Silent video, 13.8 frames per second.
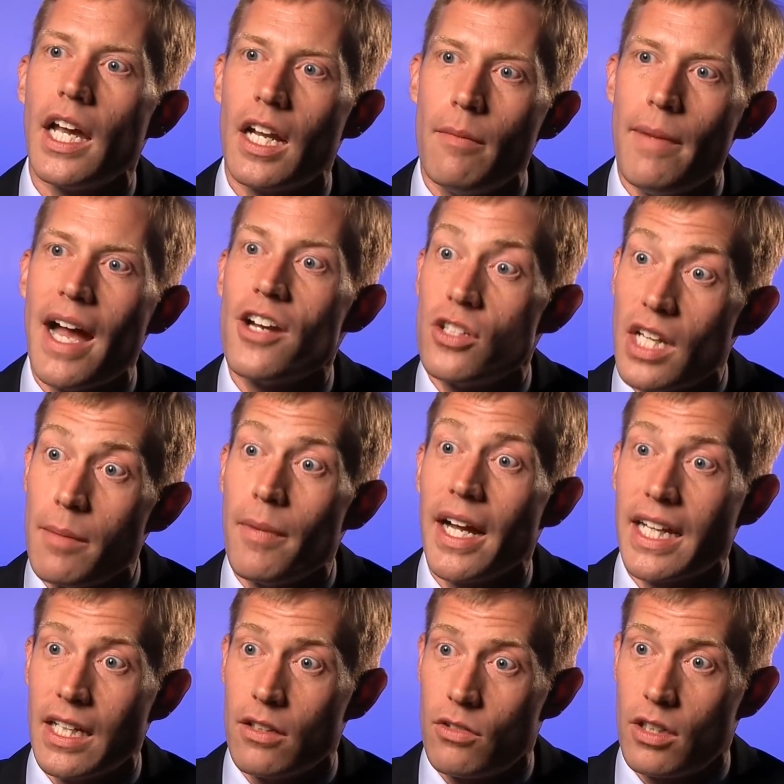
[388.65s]
and imagine they
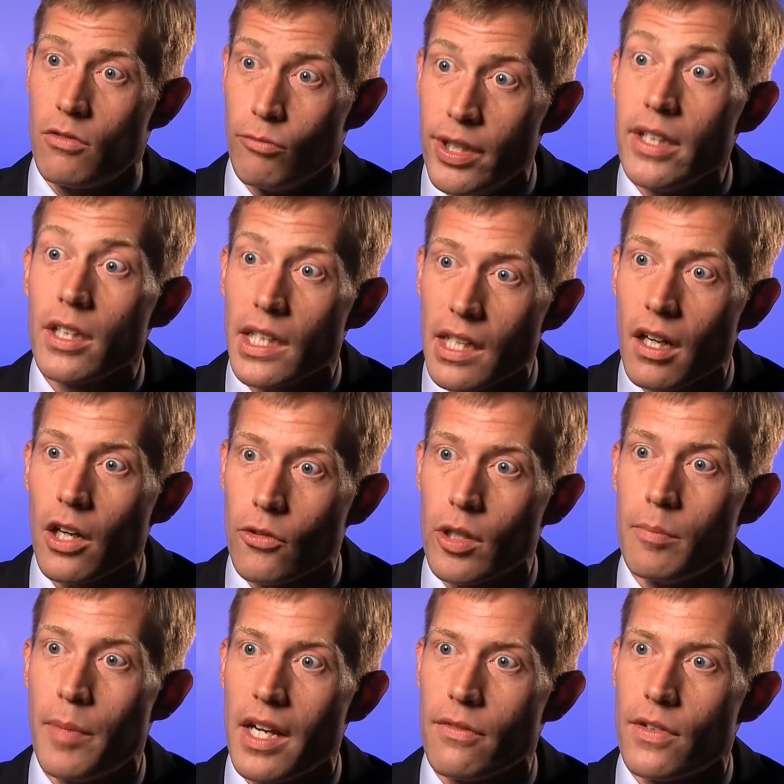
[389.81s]
might get real and
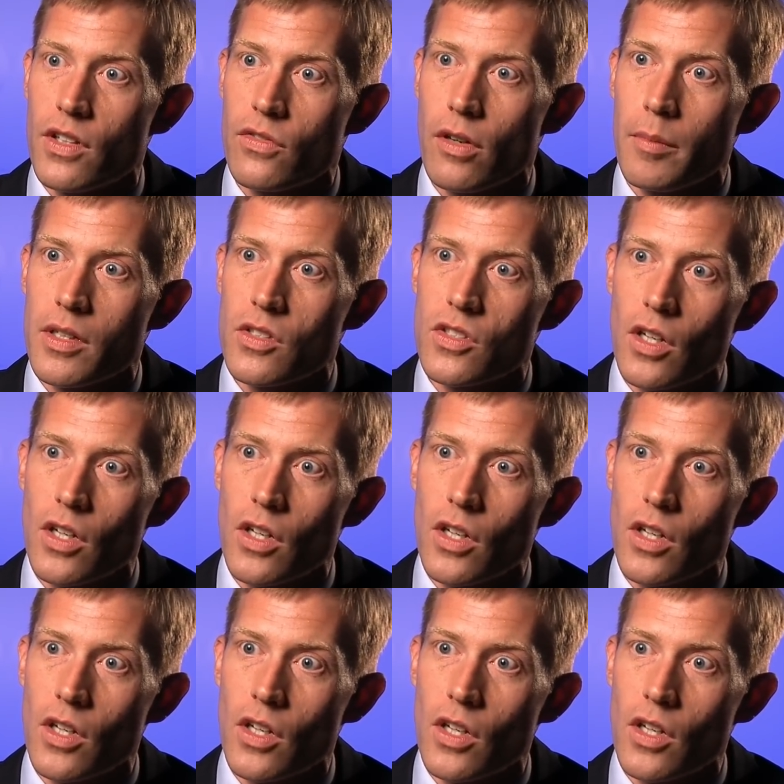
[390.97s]
concrete benefits from it.